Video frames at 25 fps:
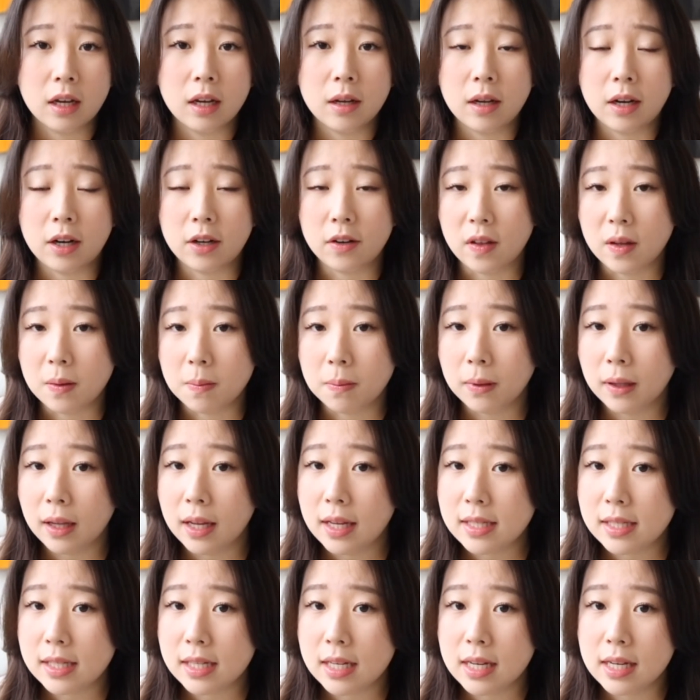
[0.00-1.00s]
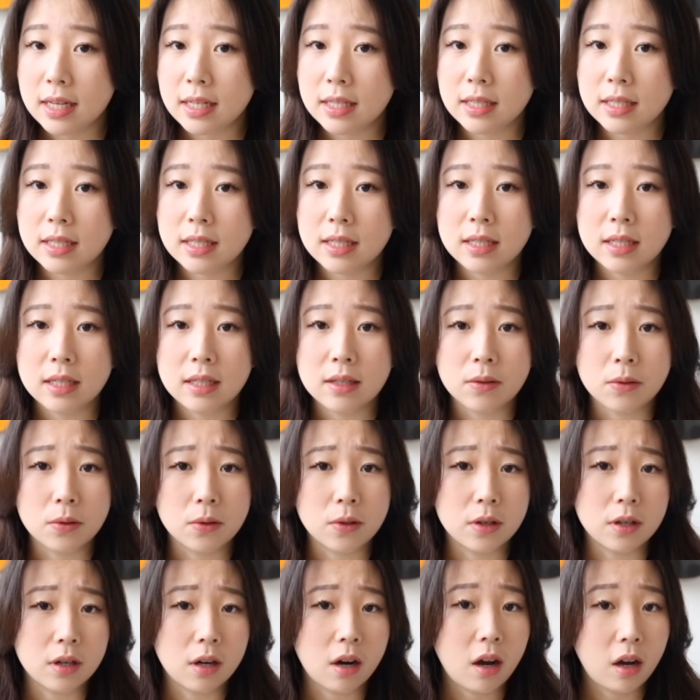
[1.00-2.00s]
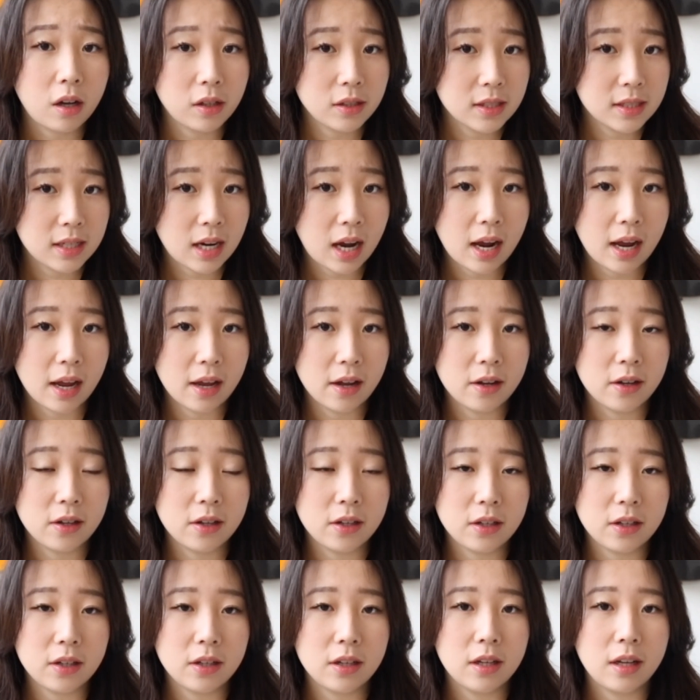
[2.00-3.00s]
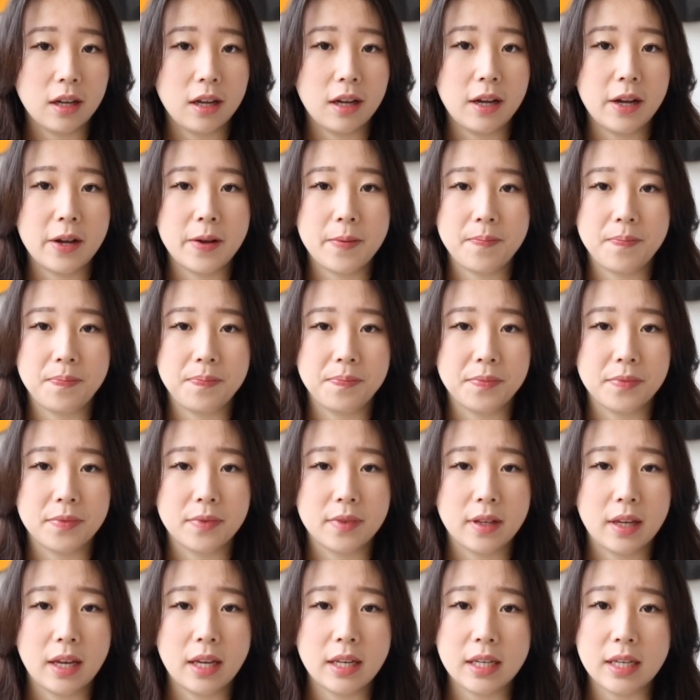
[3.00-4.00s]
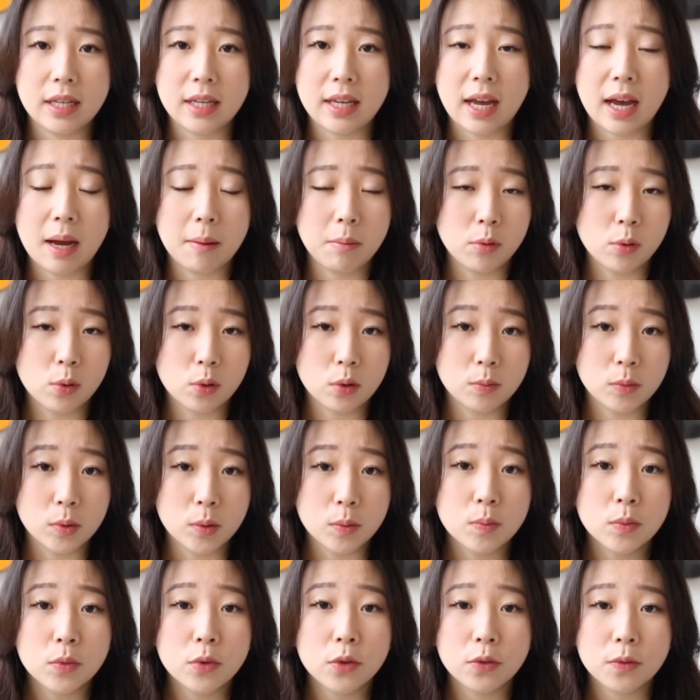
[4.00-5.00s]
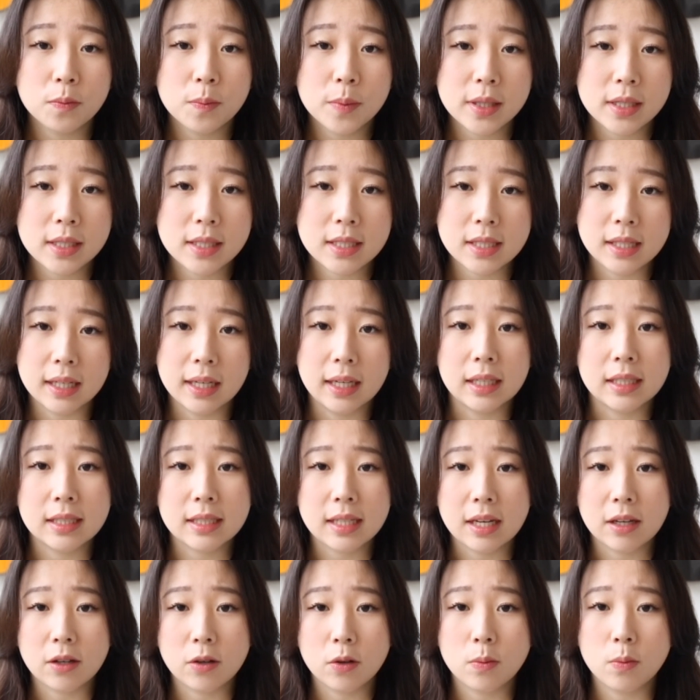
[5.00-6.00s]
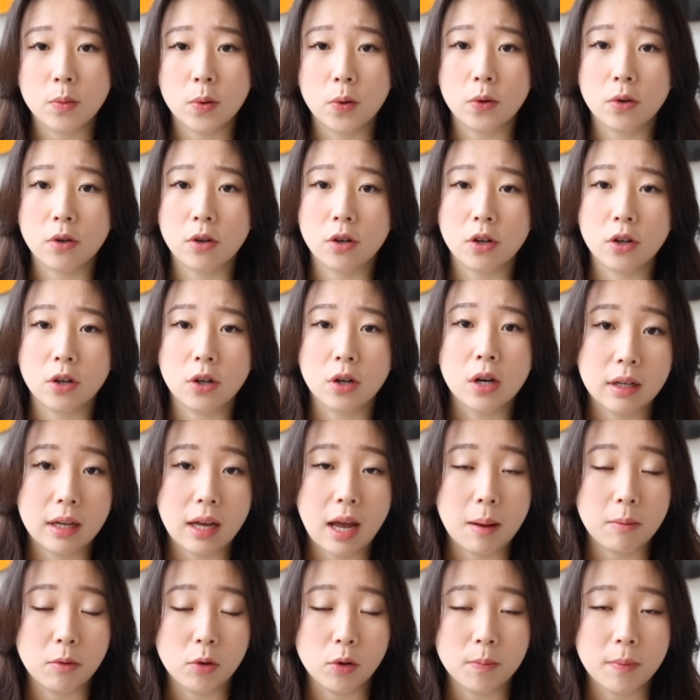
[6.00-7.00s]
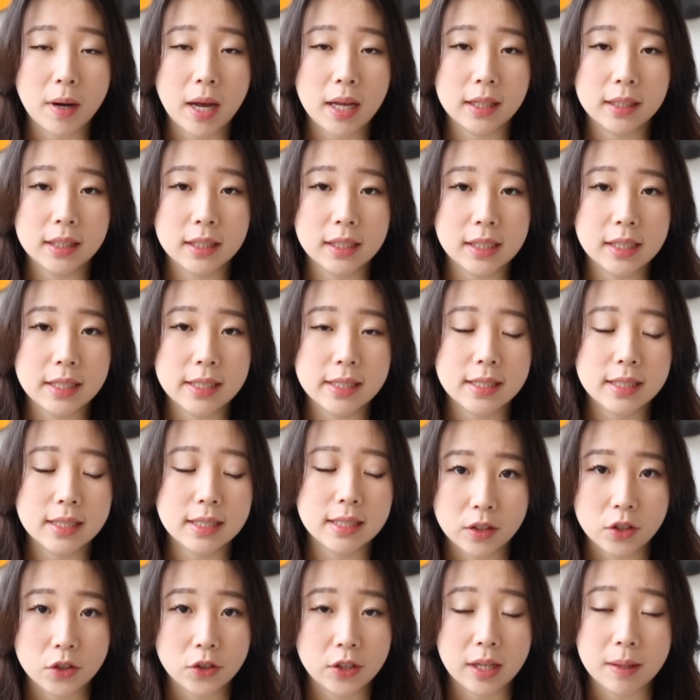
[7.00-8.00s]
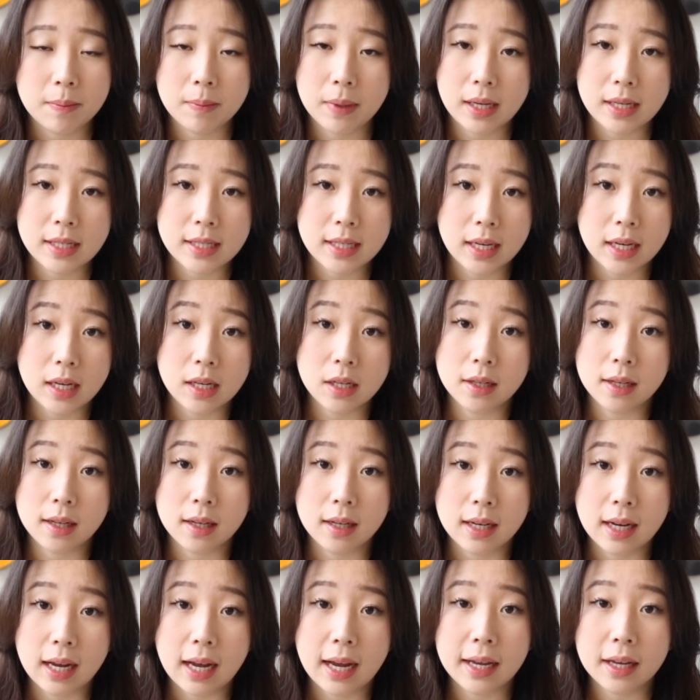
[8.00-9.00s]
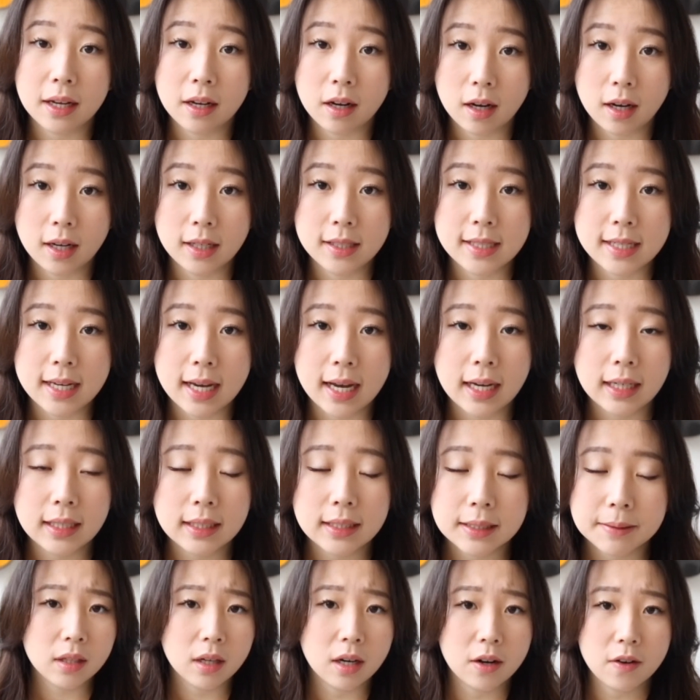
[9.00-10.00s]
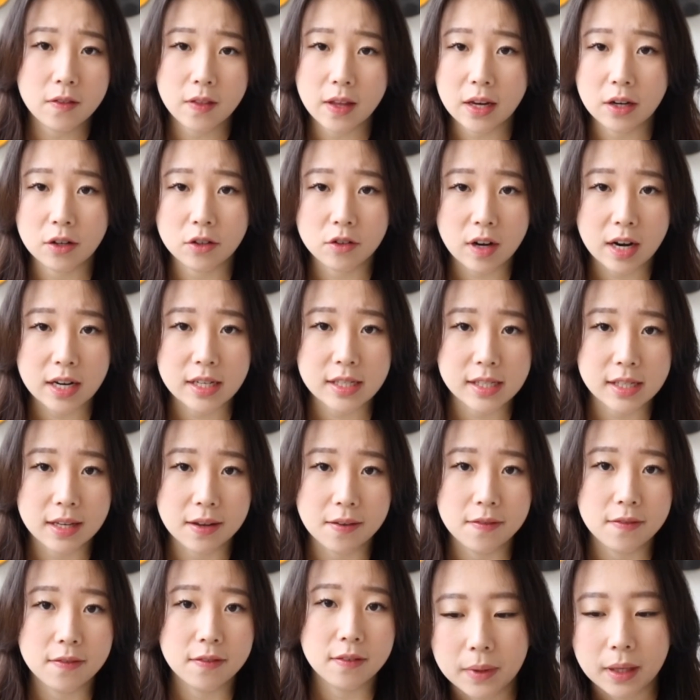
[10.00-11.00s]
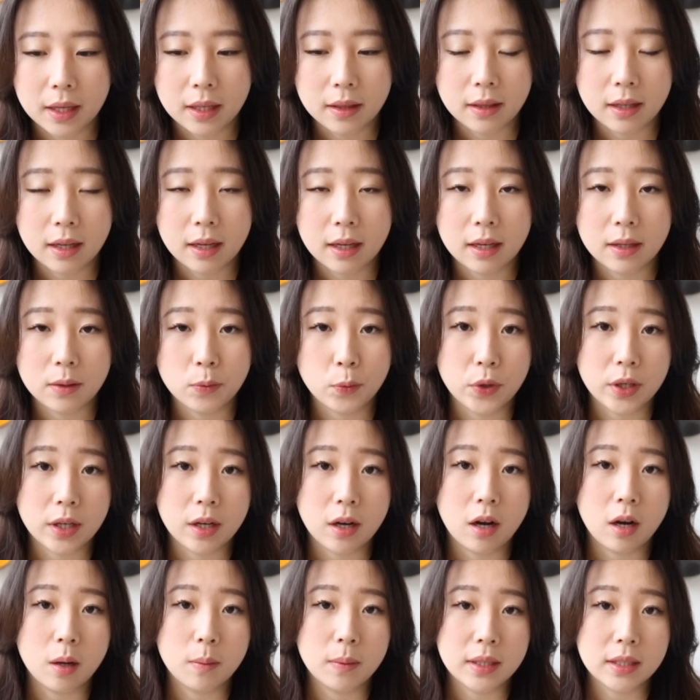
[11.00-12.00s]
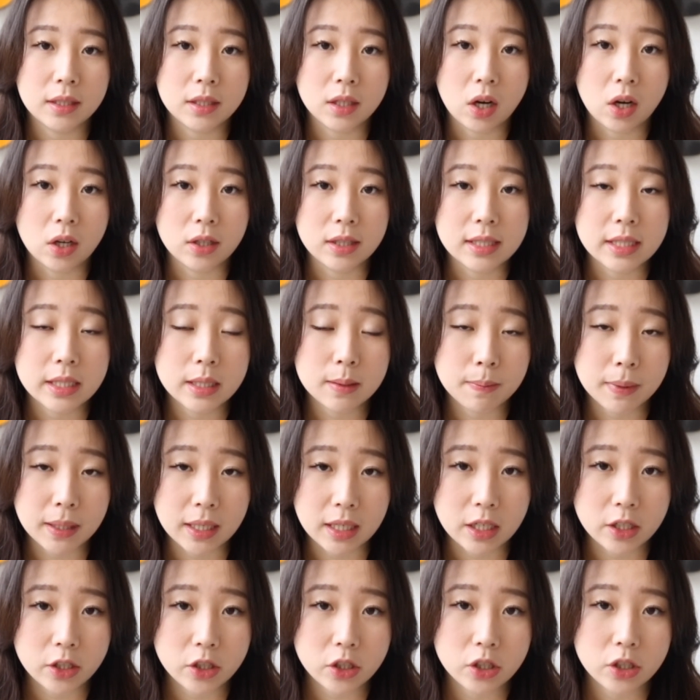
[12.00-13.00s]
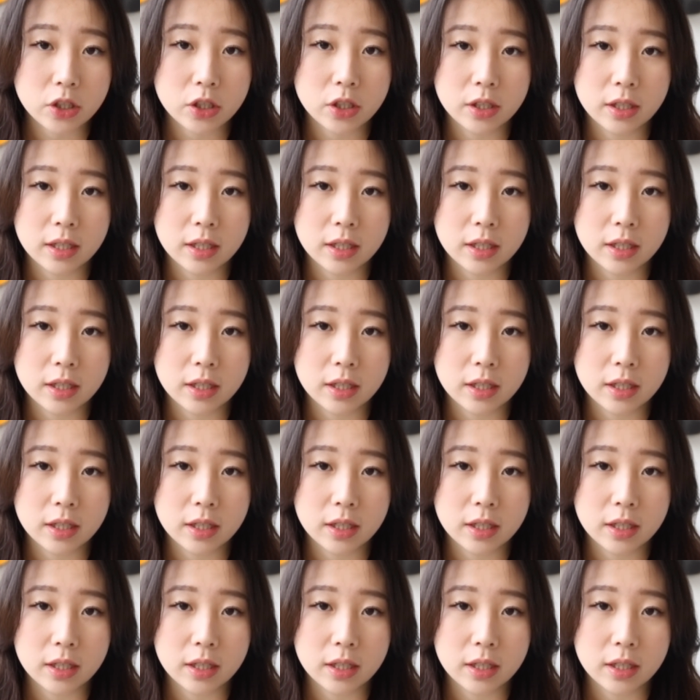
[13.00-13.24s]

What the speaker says: are they pleasant or hostile, any abnormal movements like psychomotor abnormalities, do they maintain good eye contact, are they aggressive, and then we comment on speech.